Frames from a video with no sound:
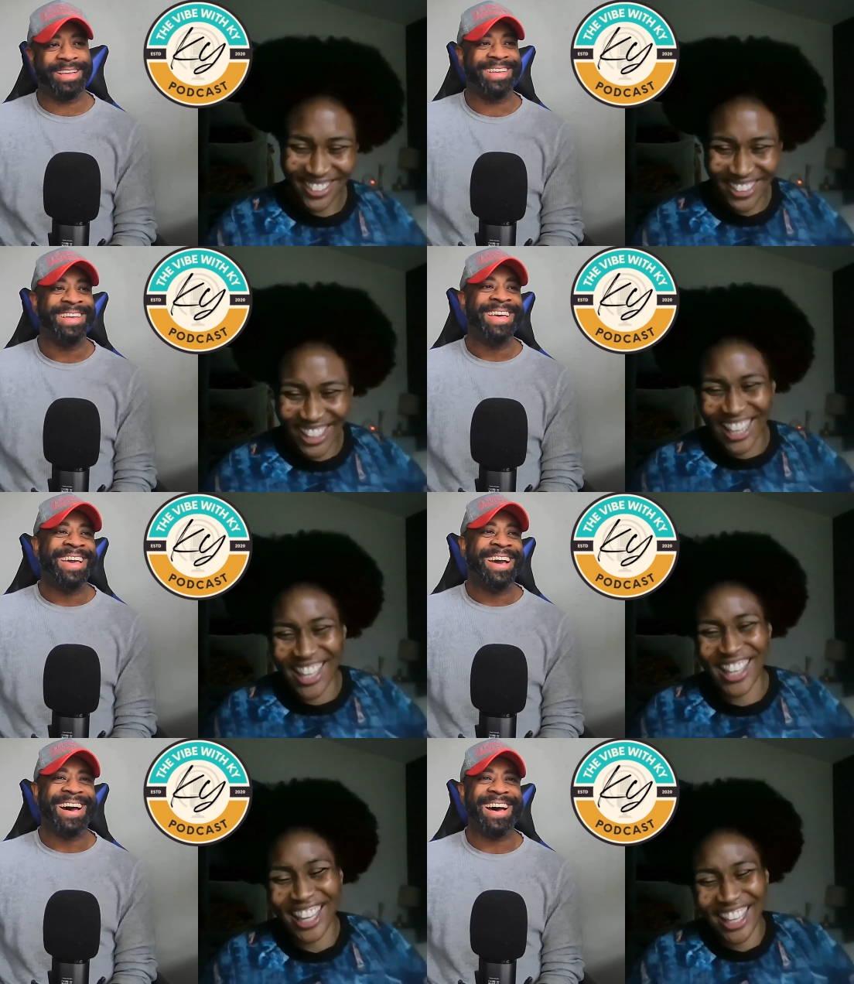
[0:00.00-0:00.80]
Speaker 1: uh,
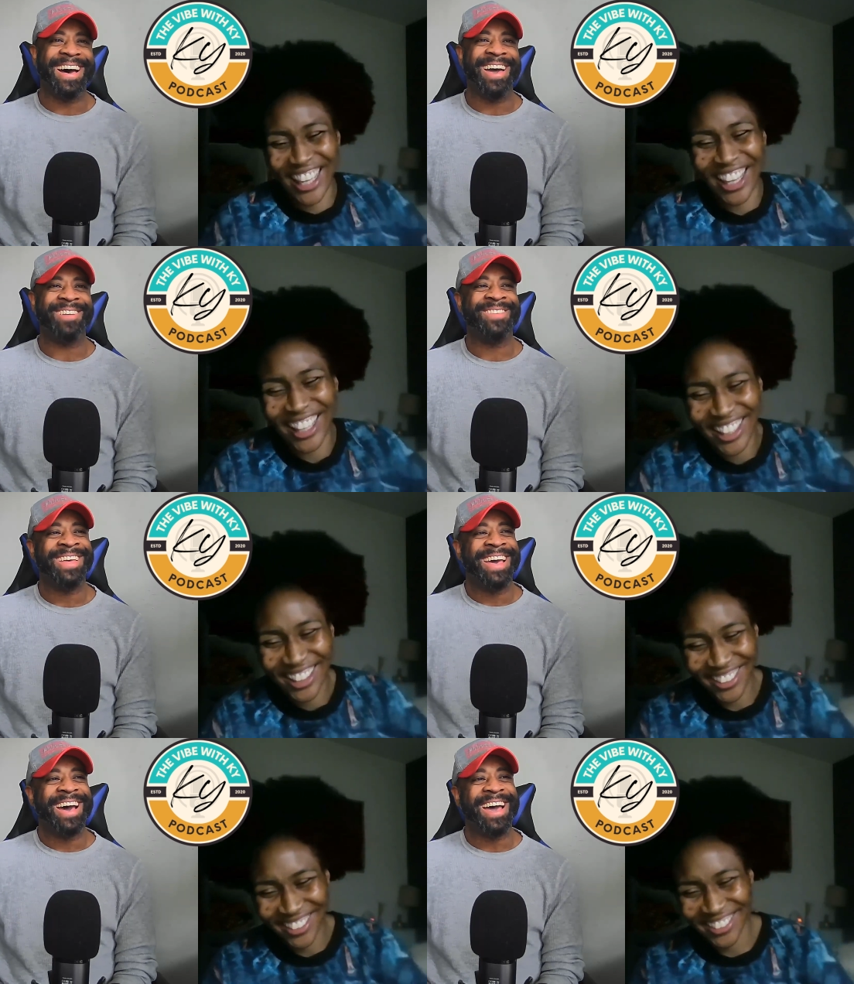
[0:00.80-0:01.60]
I'm,
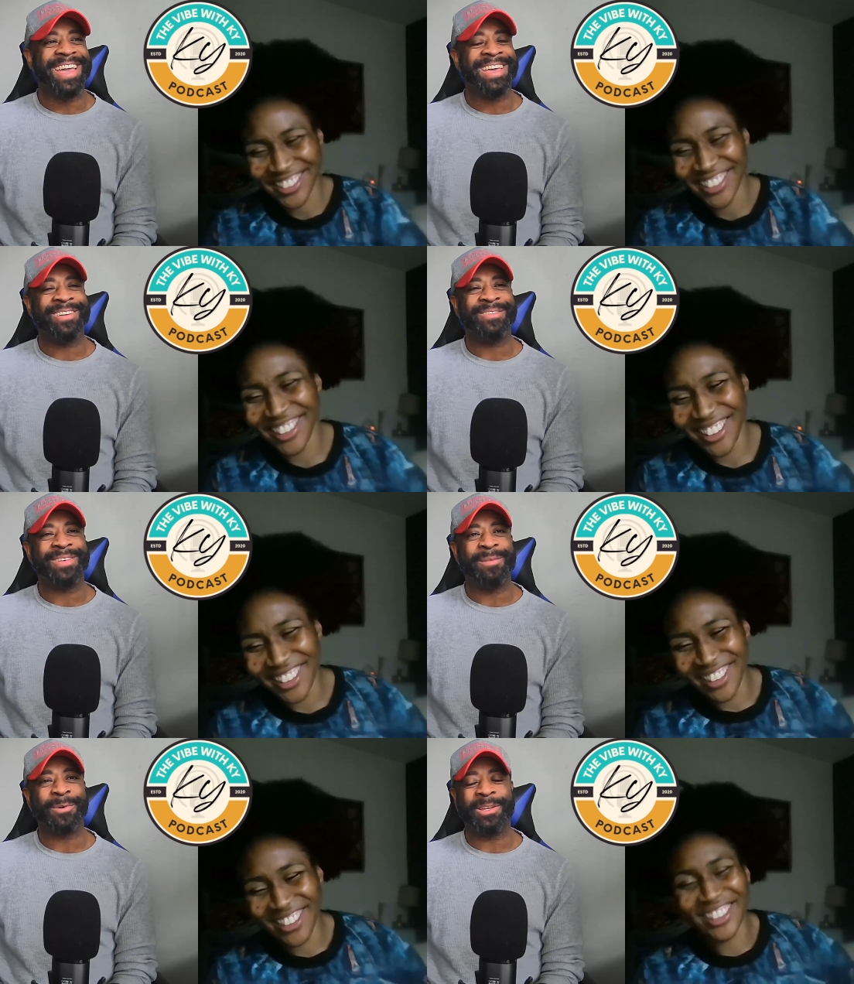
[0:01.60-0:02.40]
I have
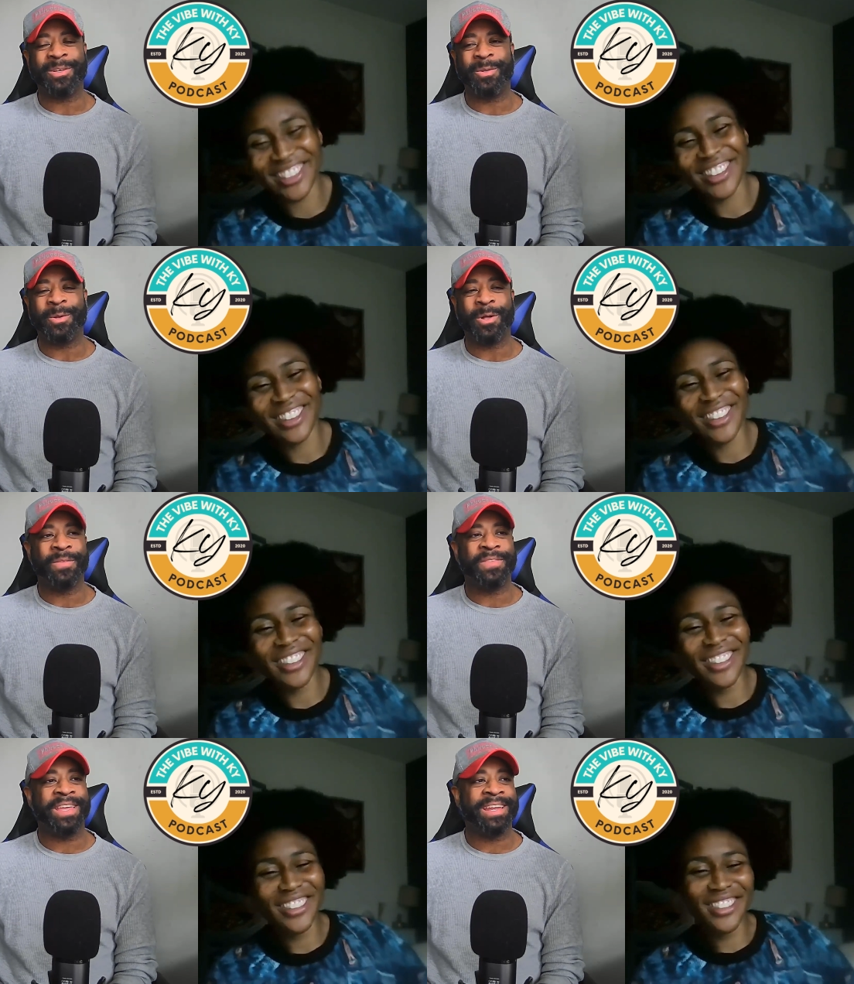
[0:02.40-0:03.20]
I'm gonna include all
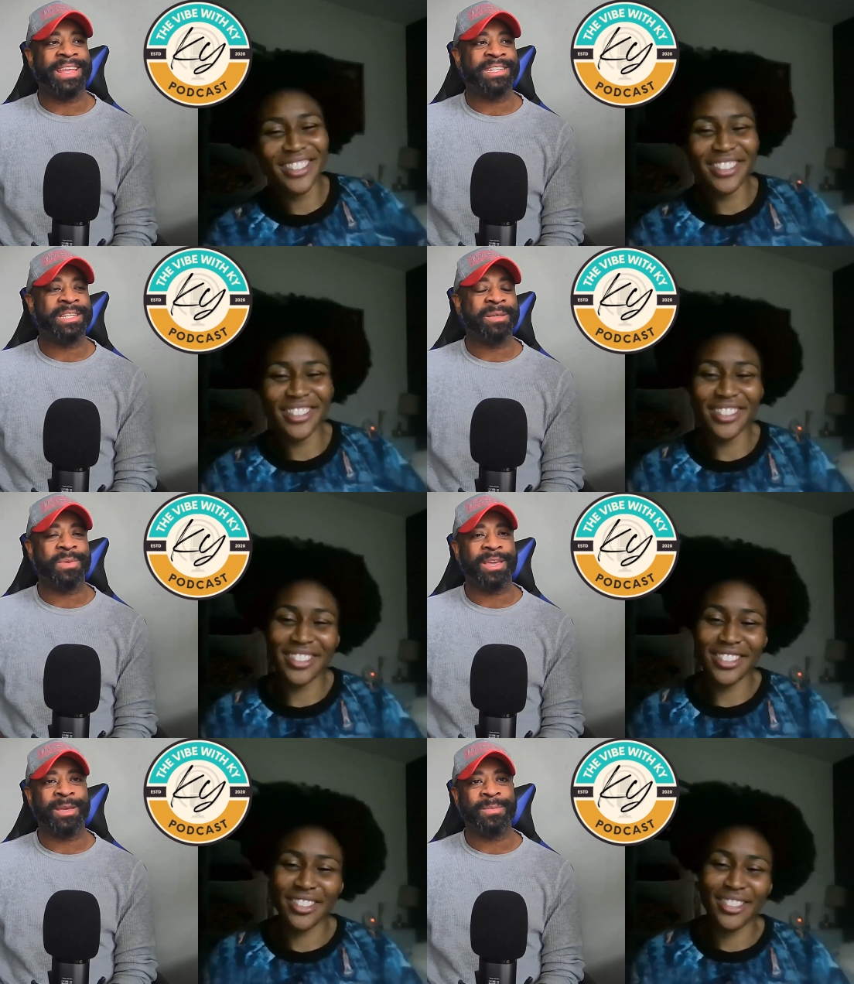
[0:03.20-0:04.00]
of the A D H D
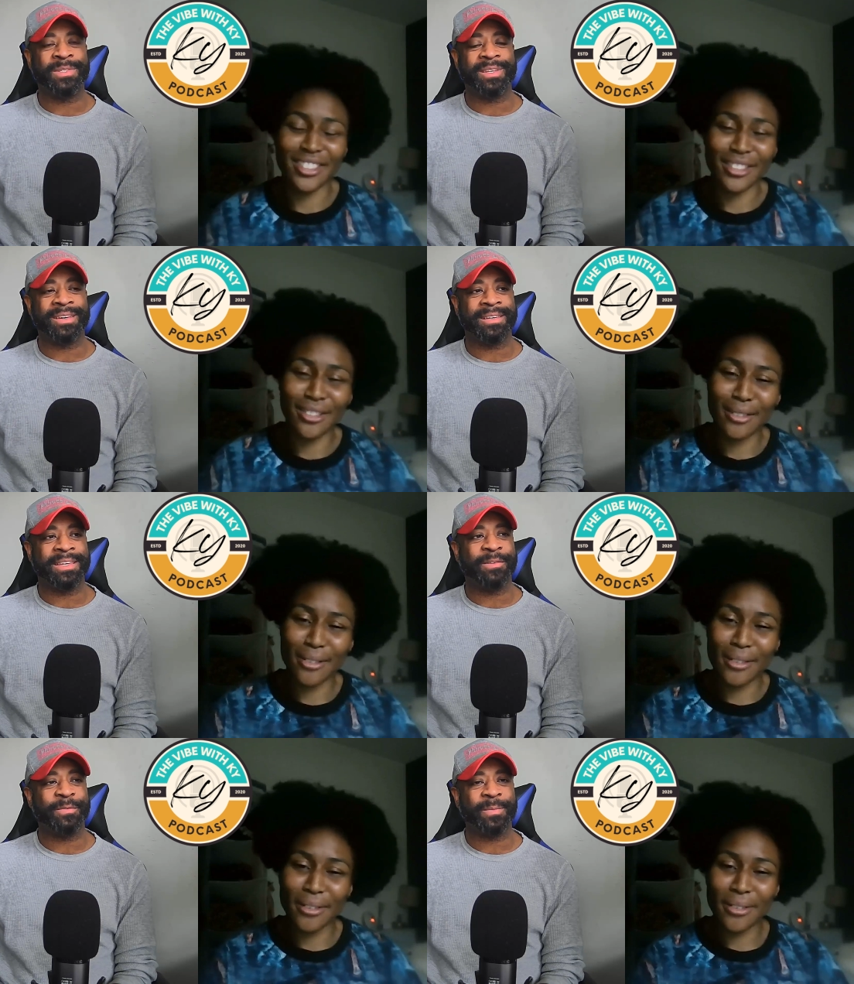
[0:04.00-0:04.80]
Babes uh,
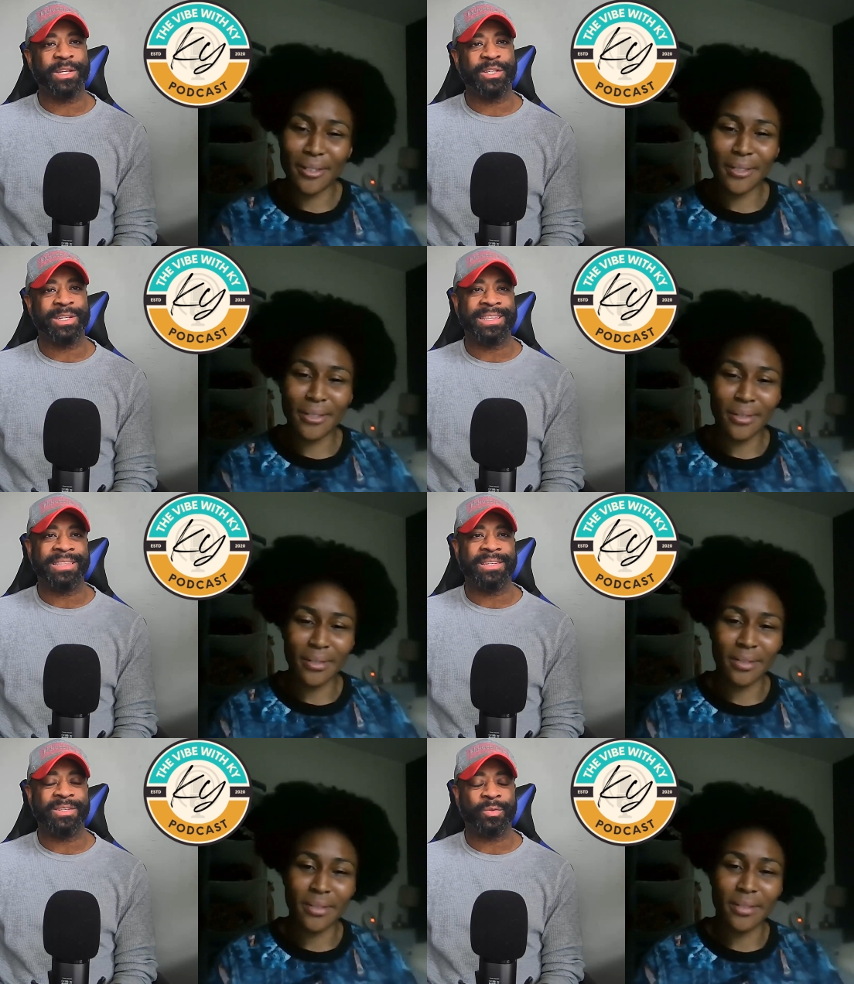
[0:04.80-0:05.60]
information
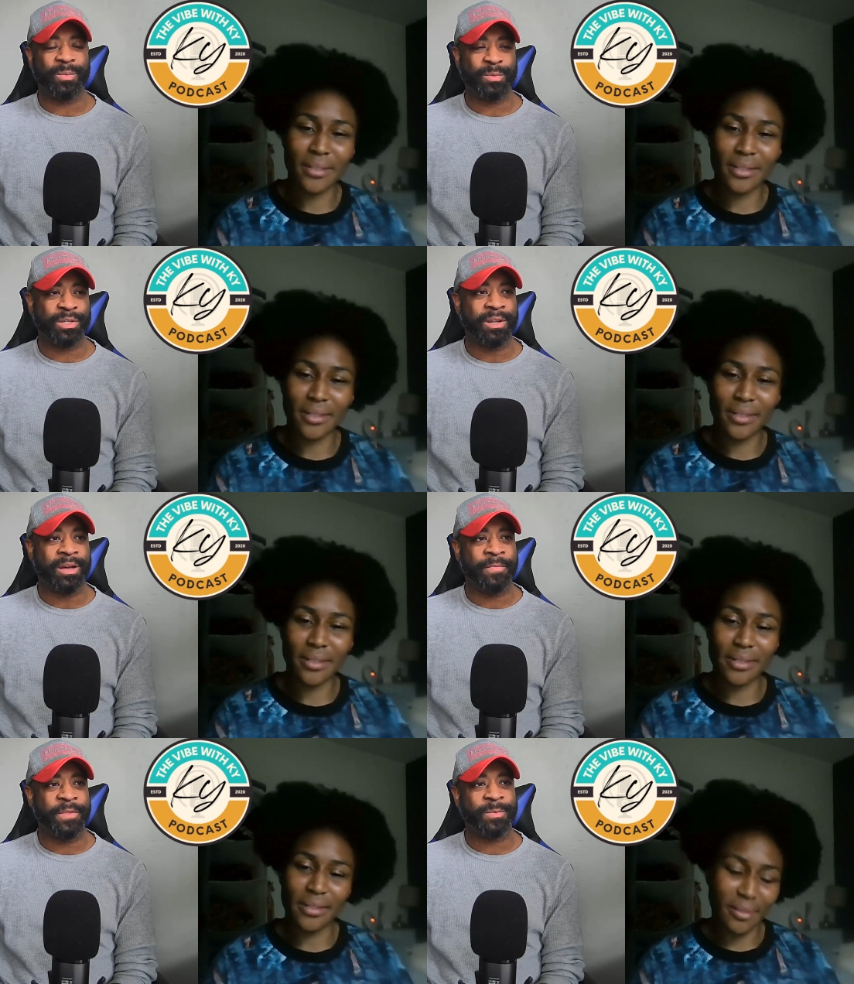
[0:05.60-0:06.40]
in the description
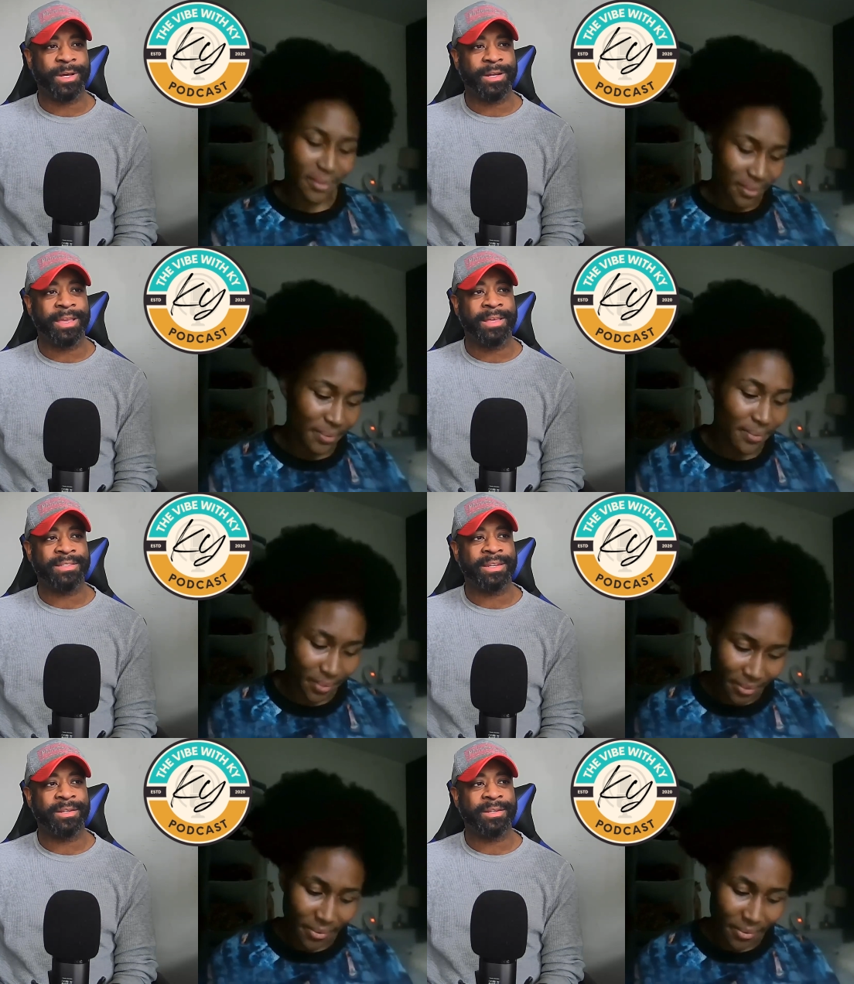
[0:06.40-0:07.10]
of this podcast.